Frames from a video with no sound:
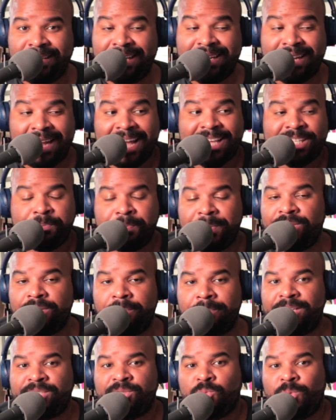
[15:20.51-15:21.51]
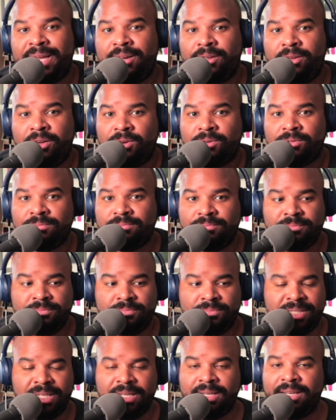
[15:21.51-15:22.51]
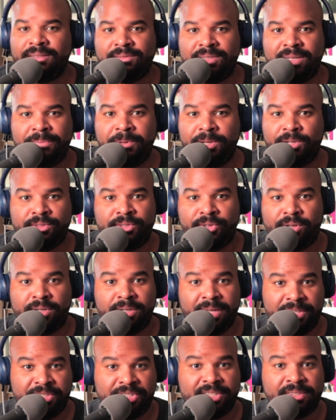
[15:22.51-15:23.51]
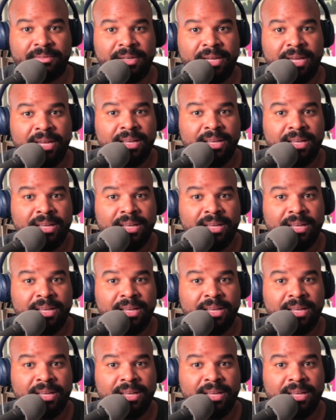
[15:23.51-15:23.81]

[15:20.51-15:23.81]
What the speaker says: It has been the best way to go to build your collection.